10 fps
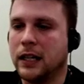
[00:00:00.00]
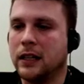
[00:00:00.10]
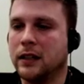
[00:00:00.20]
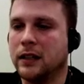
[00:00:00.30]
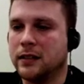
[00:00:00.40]

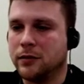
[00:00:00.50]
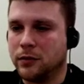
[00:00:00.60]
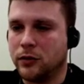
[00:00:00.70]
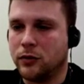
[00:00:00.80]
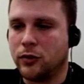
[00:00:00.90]
And these
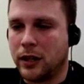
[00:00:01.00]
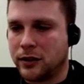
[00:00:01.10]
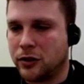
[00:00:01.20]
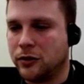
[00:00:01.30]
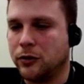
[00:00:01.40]

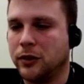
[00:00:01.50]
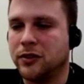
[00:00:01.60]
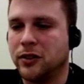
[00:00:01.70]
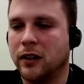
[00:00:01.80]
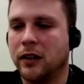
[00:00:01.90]
transition
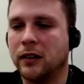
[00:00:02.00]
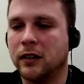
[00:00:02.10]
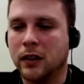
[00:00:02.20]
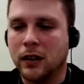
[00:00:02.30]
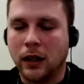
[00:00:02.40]
students are gonna
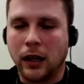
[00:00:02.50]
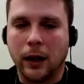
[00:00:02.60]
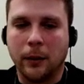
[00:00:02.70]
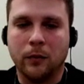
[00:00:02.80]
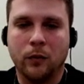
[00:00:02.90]

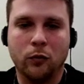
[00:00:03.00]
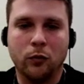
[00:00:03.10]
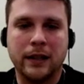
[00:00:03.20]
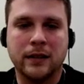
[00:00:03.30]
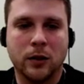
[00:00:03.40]

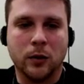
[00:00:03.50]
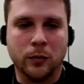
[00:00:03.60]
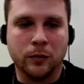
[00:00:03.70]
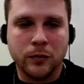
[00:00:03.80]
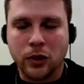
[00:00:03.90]
write
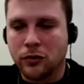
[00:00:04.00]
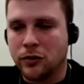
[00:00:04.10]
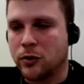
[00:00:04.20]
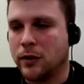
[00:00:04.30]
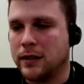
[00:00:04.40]
some
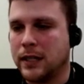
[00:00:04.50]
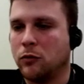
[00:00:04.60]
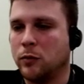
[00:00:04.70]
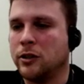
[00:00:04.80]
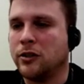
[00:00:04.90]
children's stories that
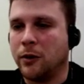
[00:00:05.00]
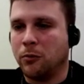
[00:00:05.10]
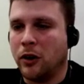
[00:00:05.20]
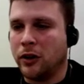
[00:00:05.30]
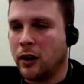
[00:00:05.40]
will be shared
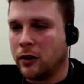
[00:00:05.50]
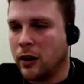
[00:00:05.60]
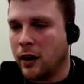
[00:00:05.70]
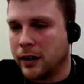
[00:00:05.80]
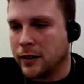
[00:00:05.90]
with our younger
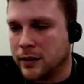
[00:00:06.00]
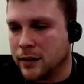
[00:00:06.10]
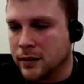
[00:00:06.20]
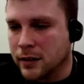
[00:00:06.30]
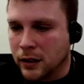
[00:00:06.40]

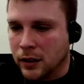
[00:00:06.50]
audiences.